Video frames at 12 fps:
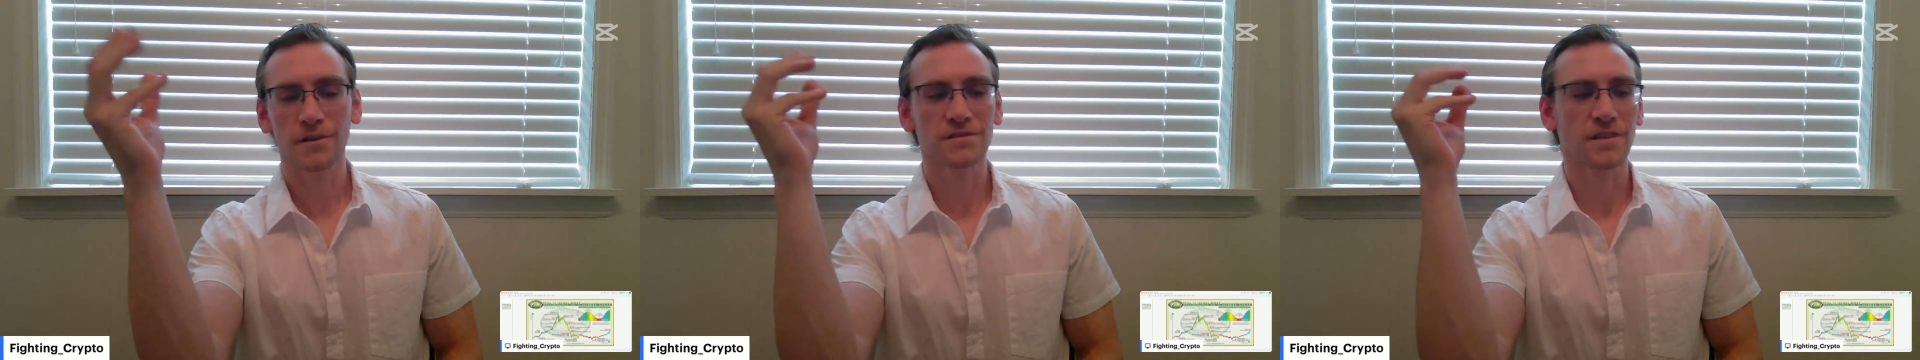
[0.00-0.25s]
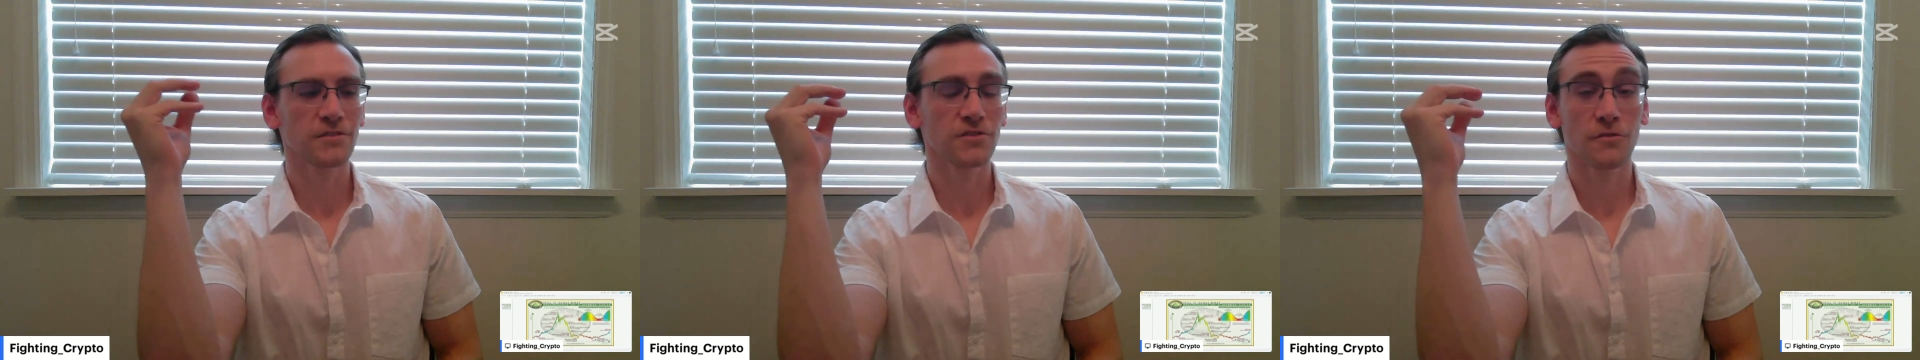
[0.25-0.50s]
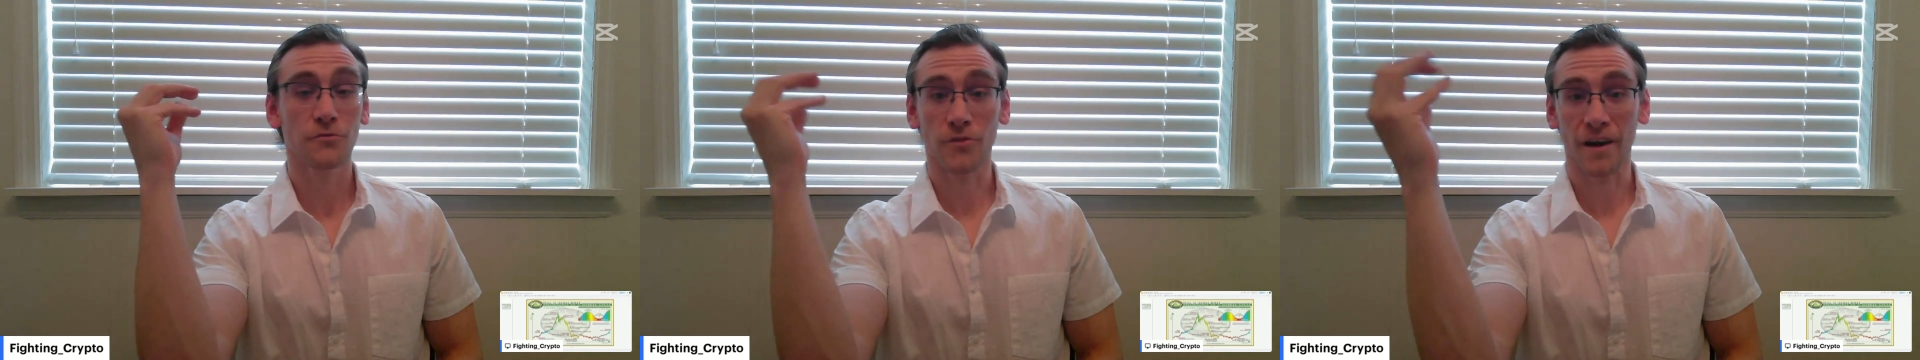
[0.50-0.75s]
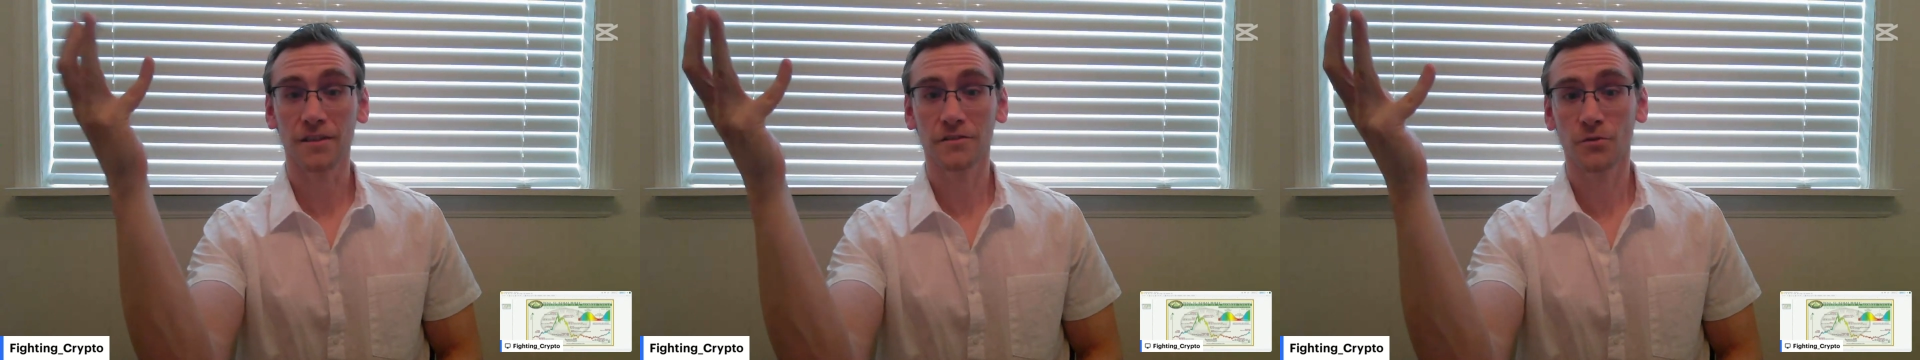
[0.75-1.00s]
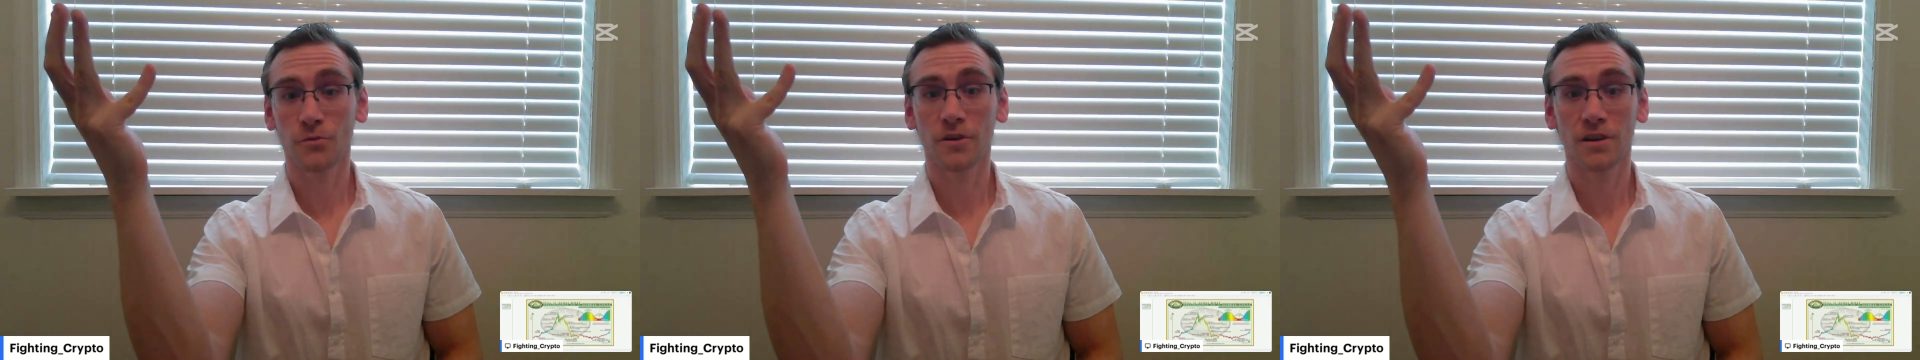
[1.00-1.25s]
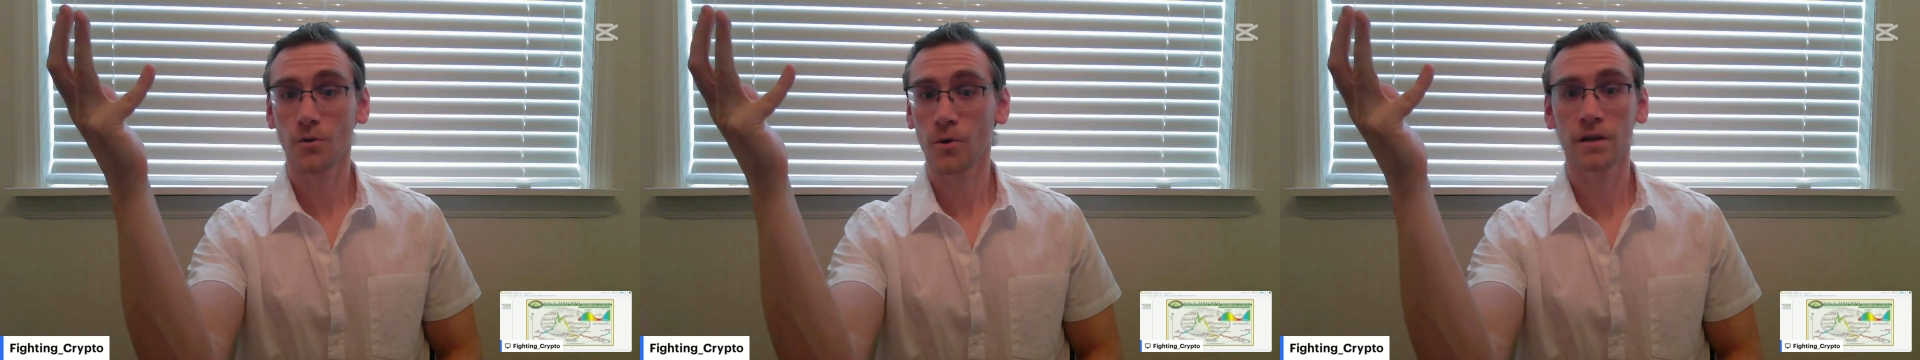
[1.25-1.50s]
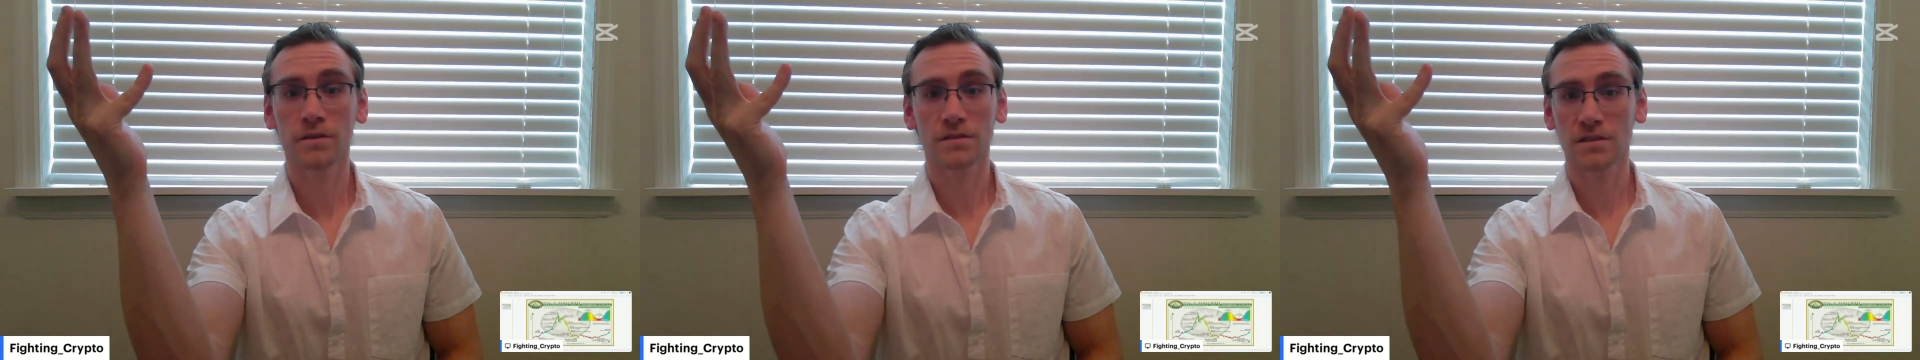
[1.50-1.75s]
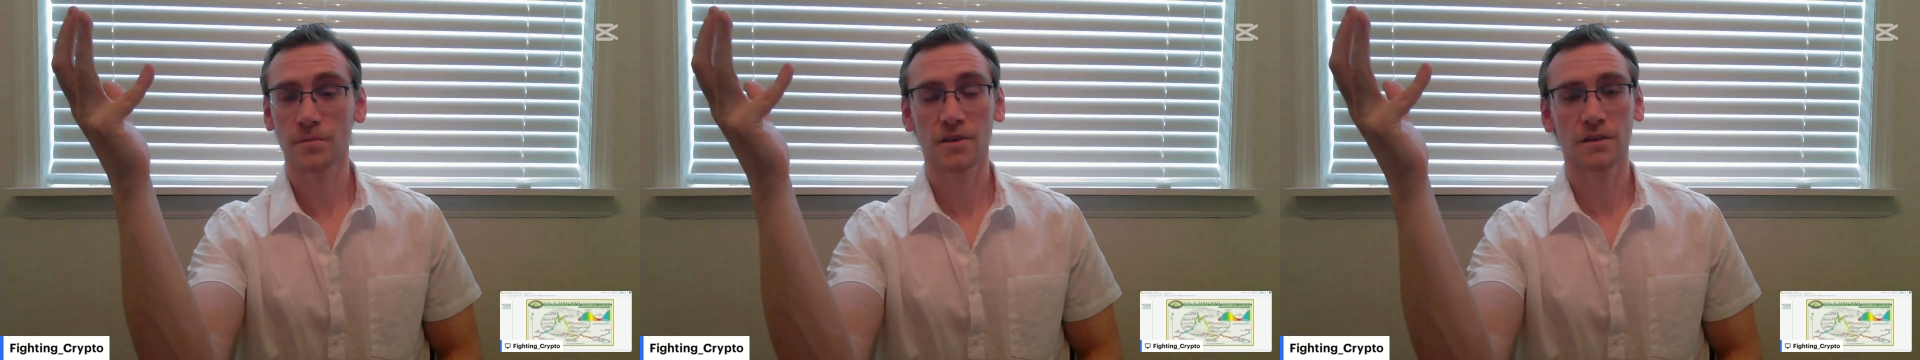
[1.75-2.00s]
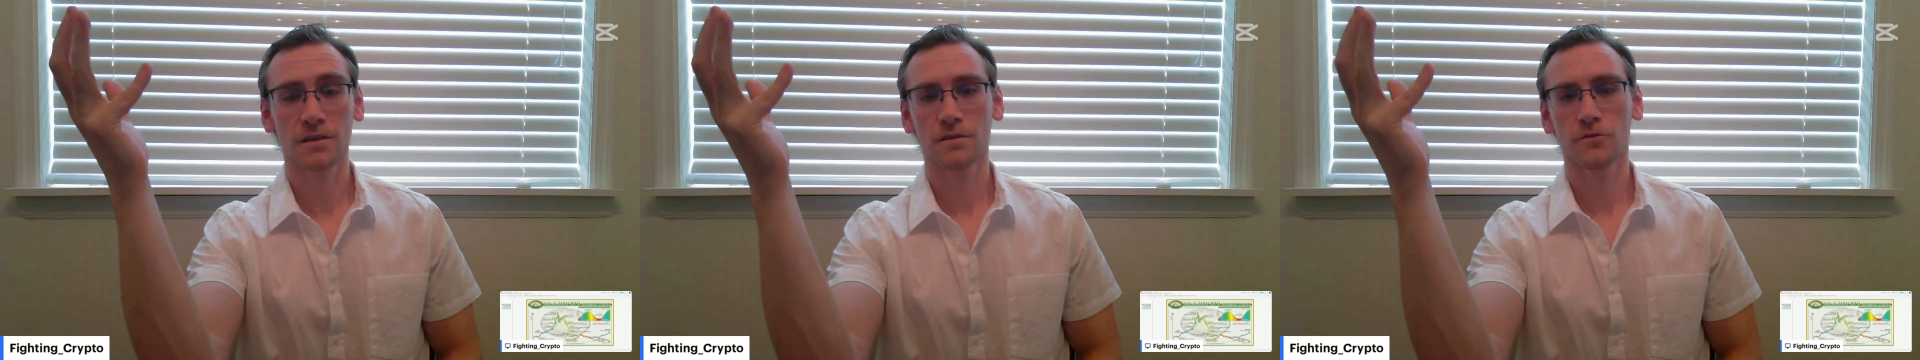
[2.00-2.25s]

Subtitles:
essentially regulatory coins that can be